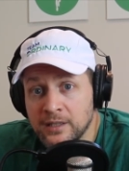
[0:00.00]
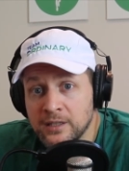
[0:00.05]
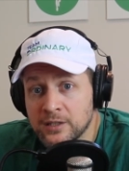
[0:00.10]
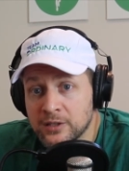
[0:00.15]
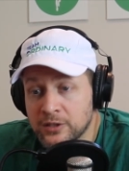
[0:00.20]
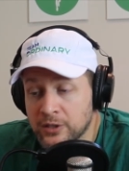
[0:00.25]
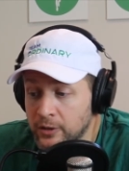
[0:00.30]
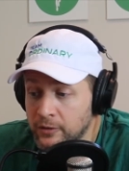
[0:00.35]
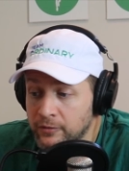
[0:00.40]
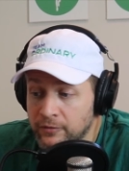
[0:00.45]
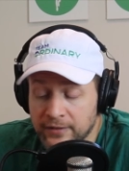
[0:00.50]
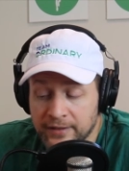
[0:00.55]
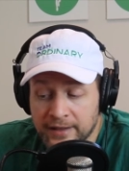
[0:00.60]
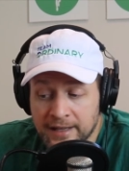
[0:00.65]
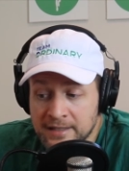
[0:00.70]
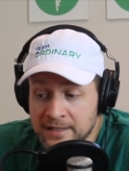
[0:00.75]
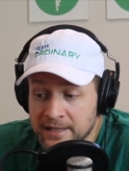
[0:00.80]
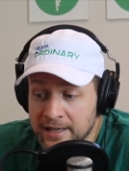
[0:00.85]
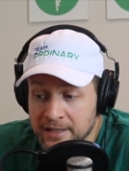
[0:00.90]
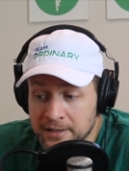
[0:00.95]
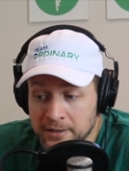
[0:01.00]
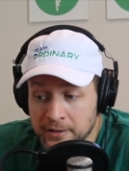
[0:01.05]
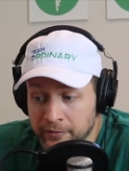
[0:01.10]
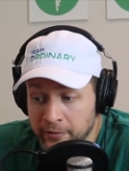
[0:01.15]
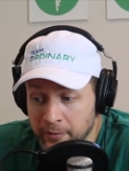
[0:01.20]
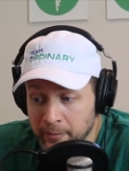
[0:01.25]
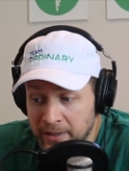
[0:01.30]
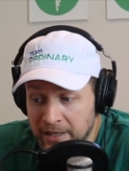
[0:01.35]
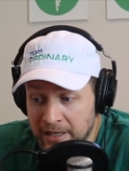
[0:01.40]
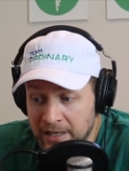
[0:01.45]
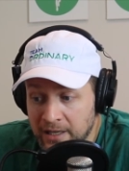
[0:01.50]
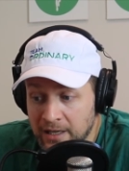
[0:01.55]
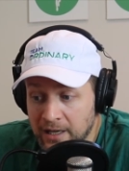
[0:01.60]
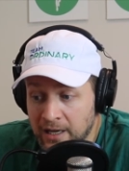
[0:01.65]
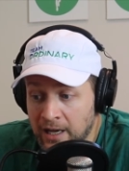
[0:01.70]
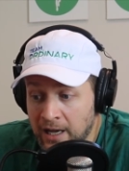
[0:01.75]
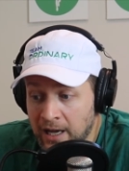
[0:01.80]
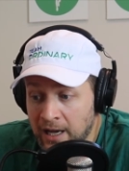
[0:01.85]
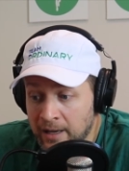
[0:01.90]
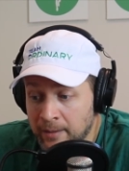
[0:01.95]
So that's the answer for me.
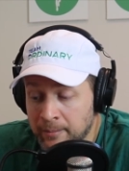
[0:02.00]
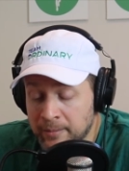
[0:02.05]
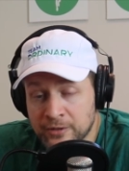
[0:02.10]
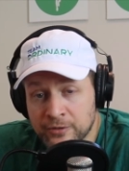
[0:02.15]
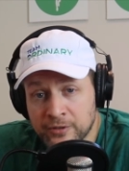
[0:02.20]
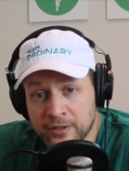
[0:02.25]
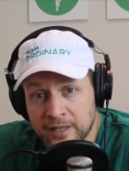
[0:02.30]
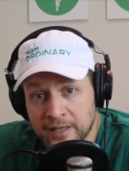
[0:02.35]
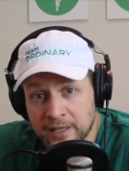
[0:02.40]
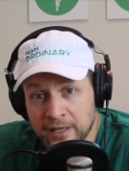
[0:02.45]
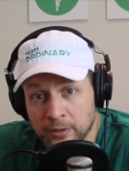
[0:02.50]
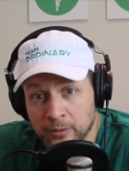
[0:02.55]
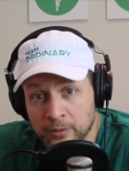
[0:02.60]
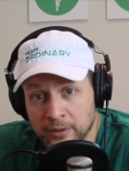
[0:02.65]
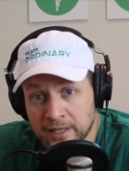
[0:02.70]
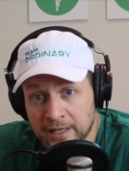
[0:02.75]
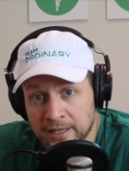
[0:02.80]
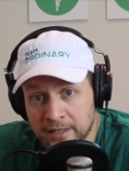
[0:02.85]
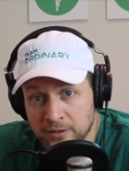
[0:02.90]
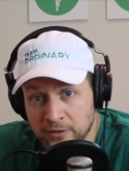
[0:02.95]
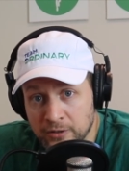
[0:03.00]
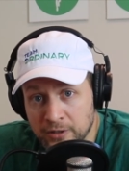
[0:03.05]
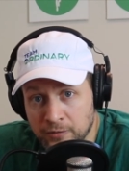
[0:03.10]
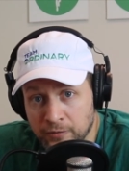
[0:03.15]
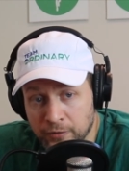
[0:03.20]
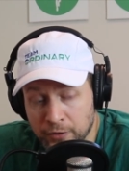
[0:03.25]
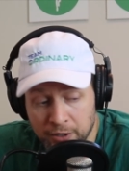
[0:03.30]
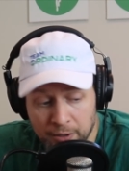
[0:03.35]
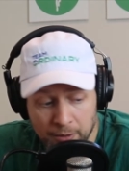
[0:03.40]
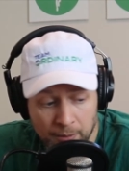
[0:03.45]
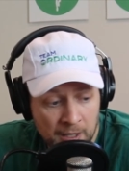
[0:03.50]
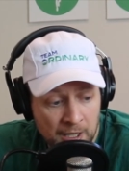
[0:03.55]
I'm interested to hear what the answer is for you.